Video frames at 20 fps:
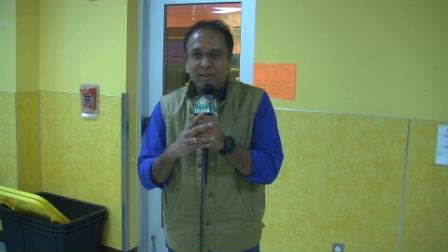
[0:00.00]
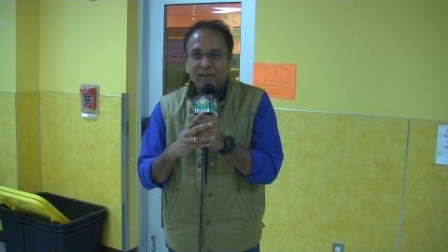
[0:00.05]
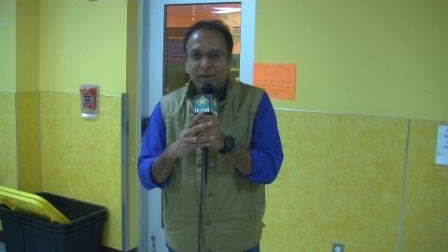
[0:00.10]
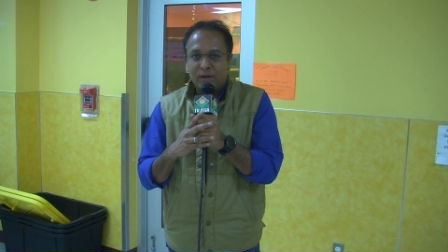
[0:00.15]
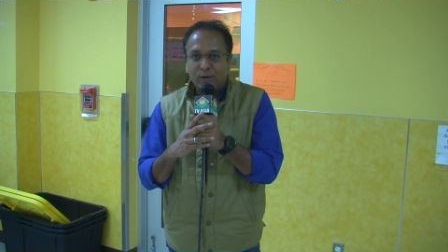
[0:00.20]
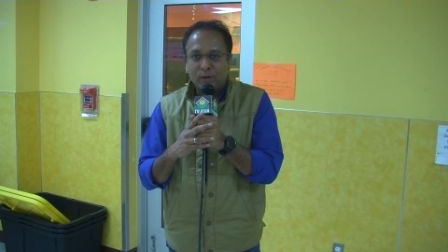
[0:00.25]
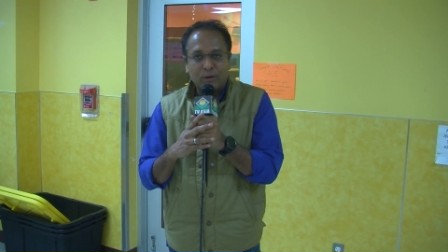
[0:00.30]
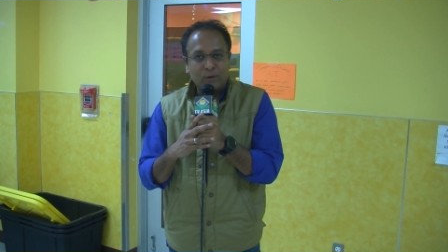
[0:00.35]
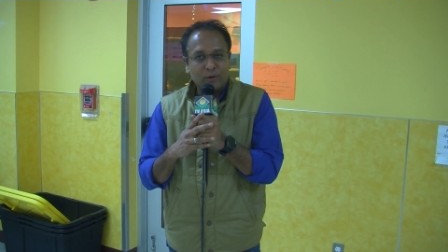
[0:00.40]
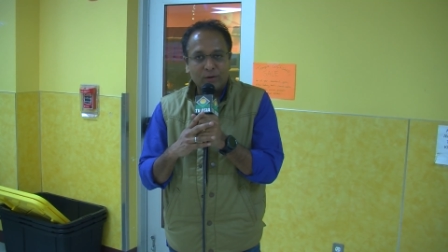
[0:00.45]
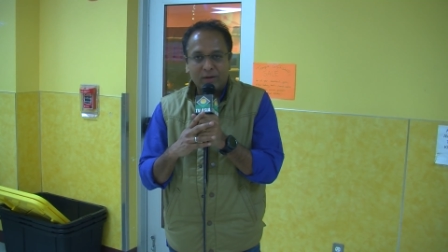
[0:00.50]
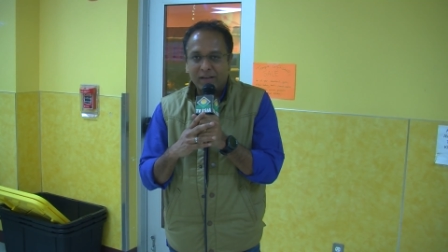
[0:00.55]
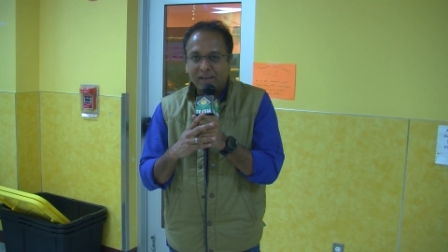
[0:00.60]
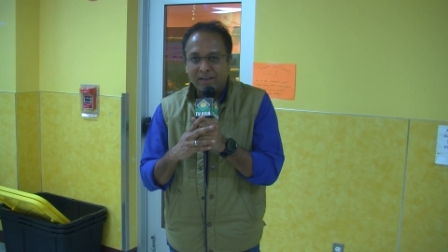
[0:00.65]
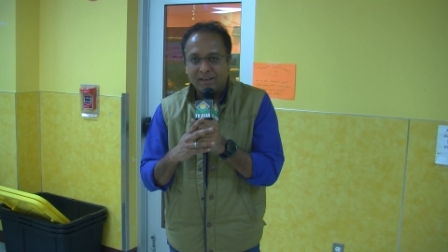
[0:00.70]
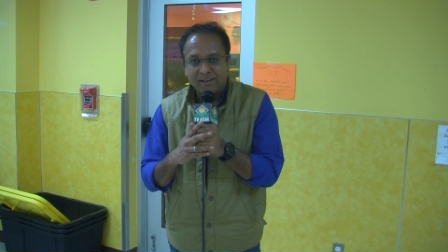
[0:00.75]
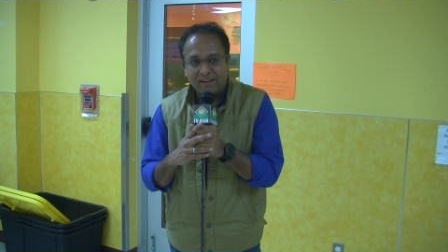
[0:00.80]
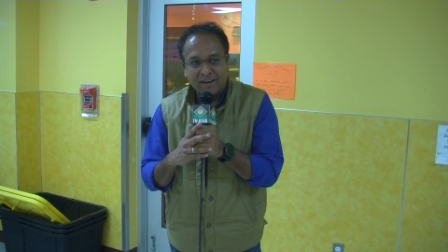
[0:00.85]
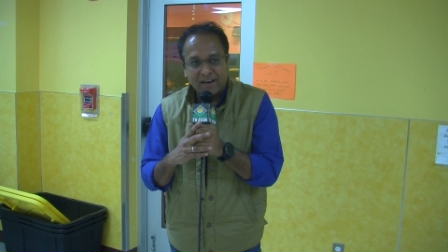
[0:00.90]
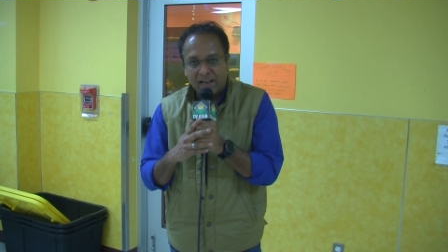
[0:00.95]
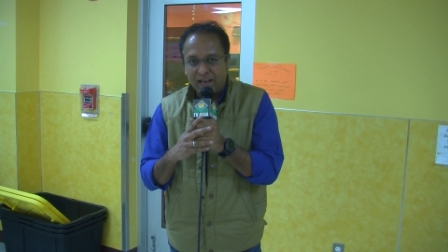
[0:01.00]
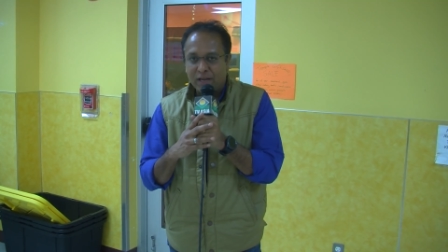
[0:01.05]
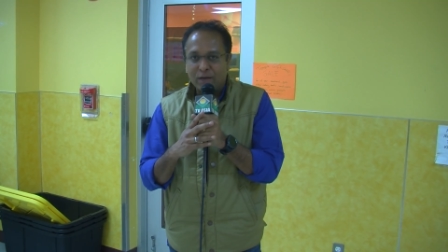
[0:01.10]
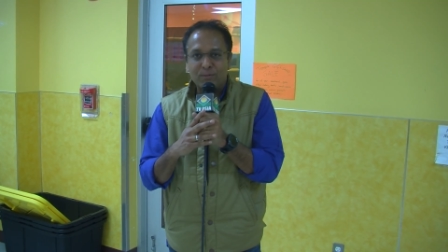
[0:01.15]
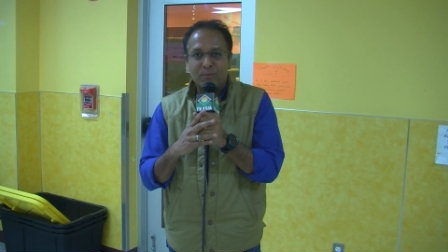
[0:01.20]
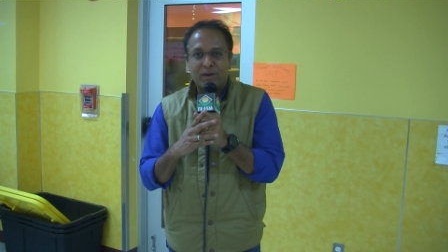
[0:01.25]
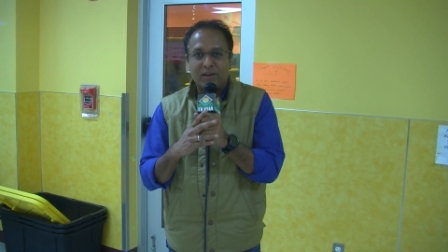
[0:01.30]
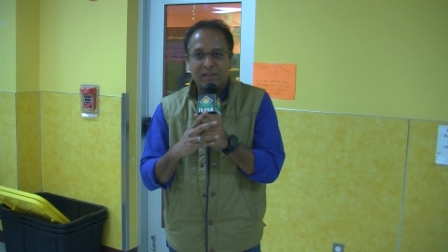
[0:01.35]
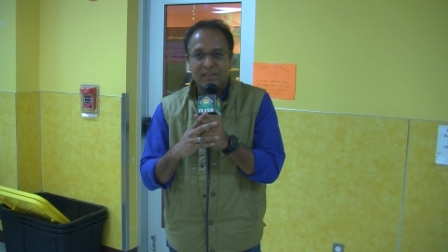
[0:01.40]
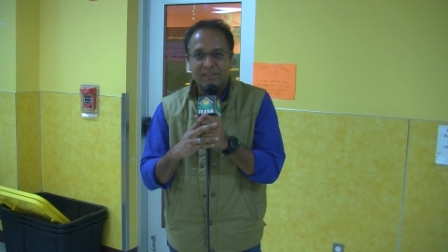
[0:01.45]
you know, you can like
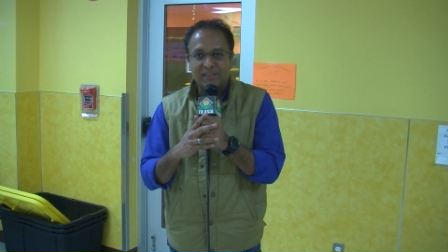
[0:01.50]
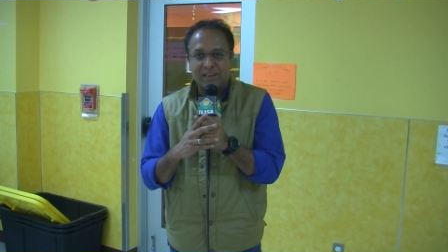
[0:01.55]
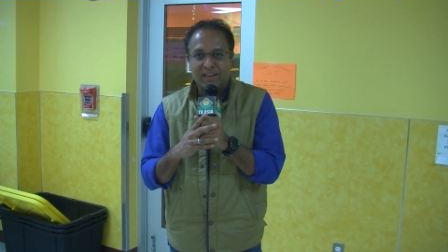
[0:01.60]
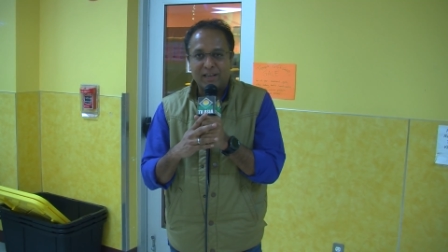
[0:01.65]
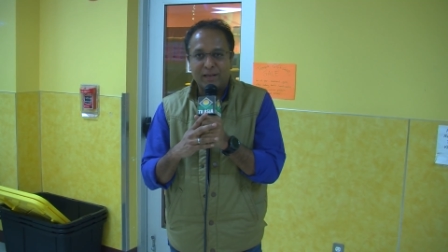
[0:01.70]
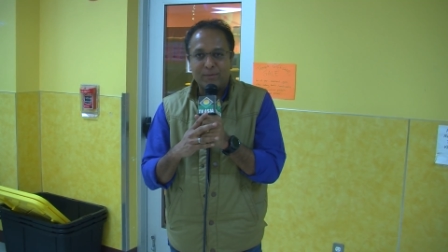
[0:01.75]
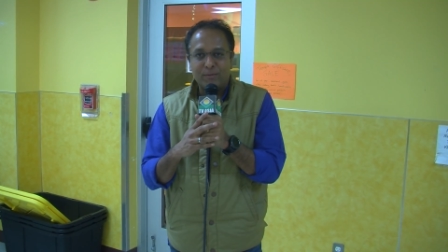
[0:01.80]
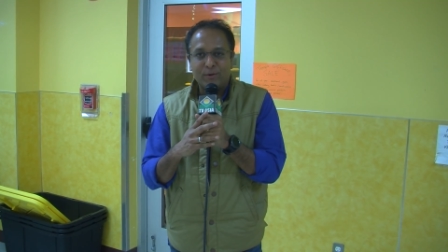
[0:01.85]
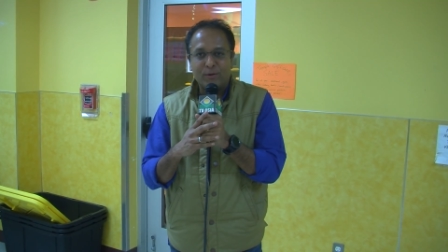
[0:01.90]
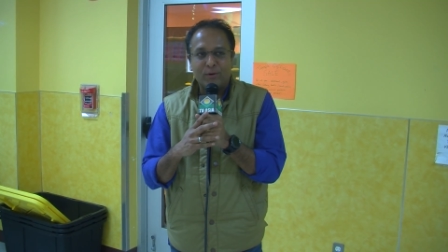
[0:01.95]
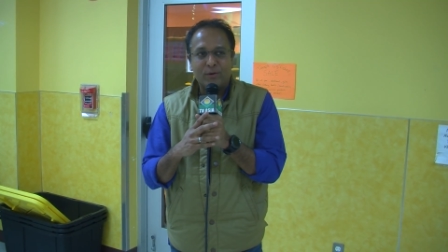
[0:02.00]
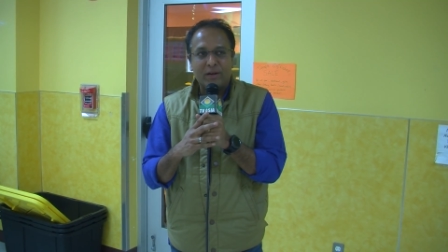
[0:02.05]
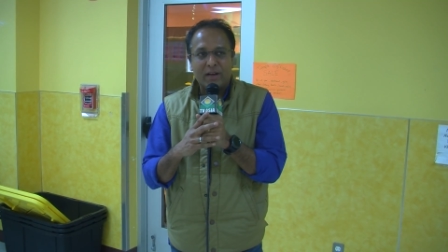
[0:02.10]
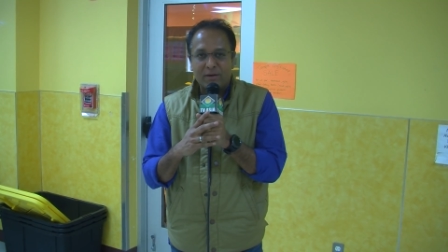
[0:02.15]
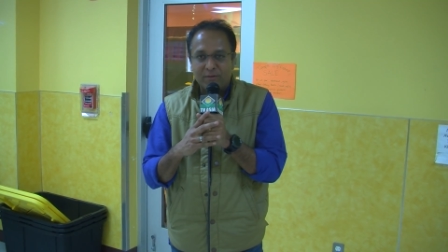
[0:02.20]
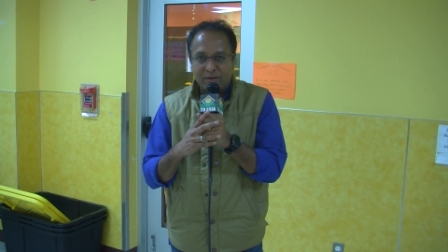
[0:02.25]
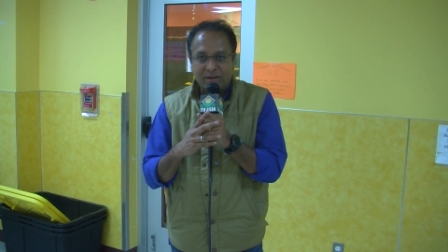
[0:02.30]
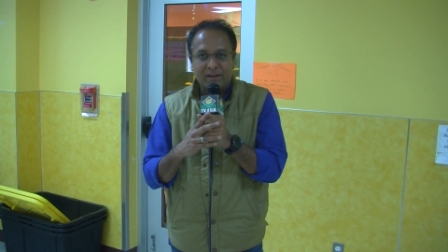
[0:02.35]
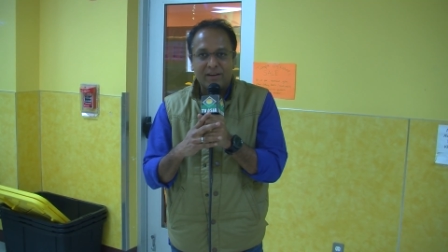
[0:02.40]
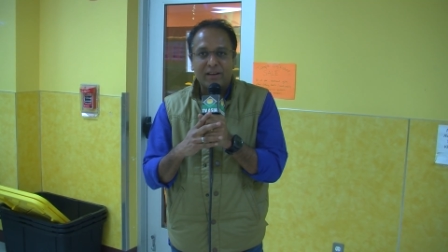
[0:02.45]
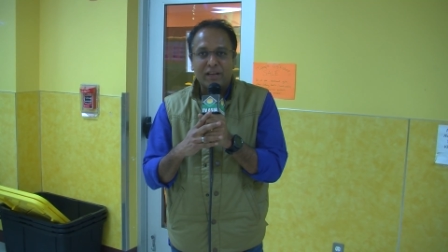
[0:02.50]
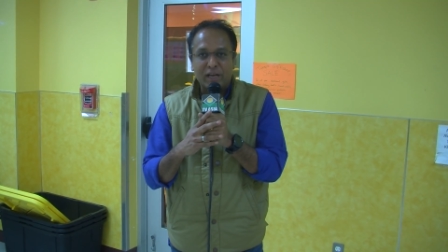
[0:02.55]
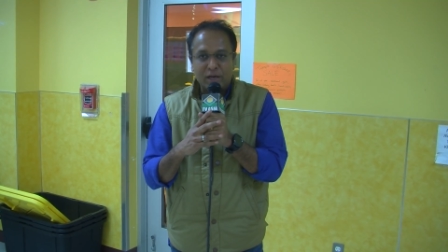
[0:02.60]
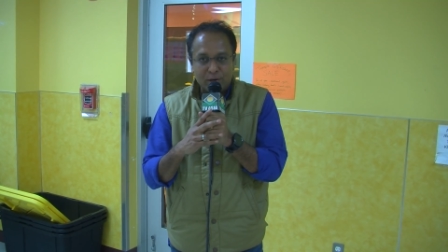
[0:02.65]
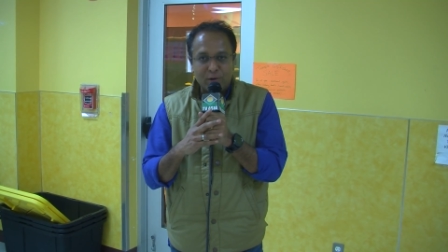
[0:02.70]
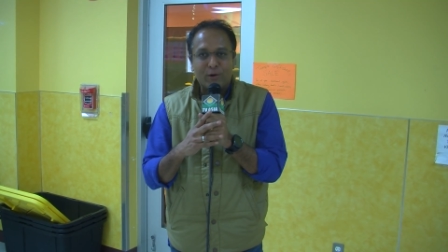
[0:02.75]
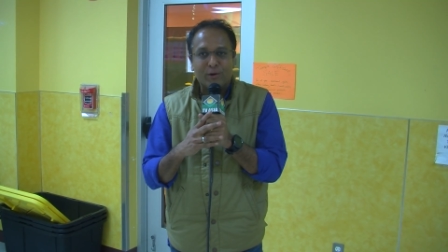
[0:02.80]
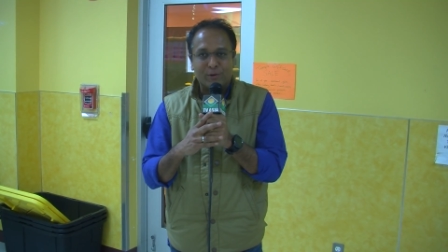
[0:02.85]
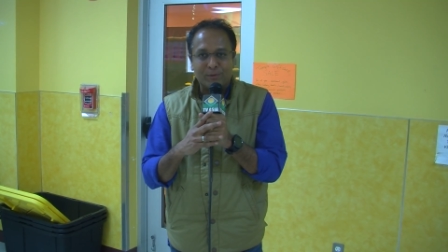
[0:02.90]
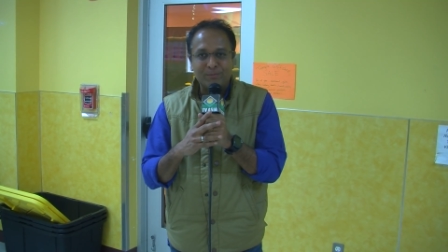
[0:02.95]
him or dislike him, you could never
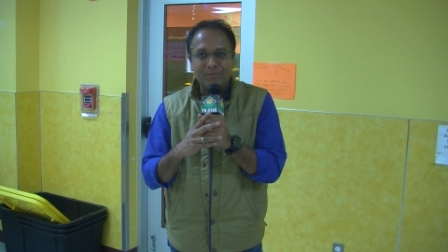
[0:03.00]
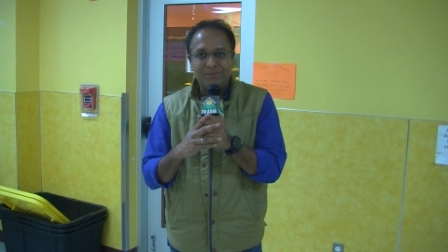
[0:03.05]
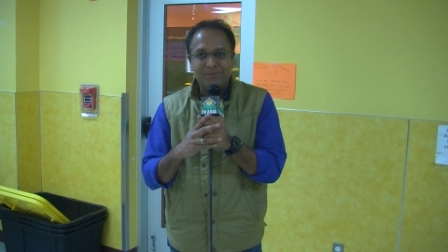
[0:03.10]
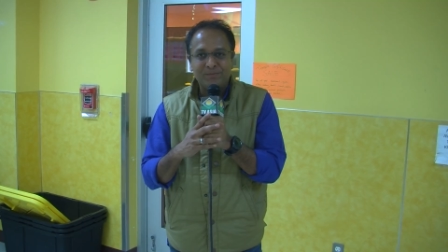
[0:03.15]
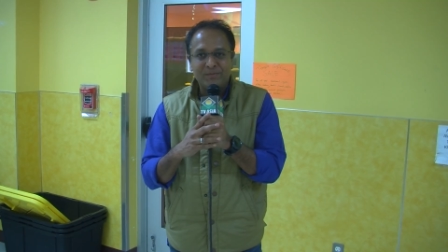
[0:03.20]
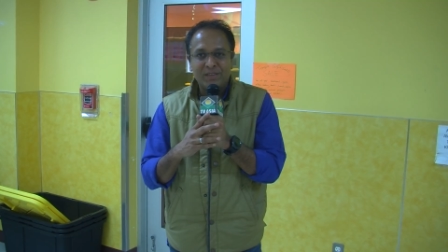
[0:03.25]
ignore him.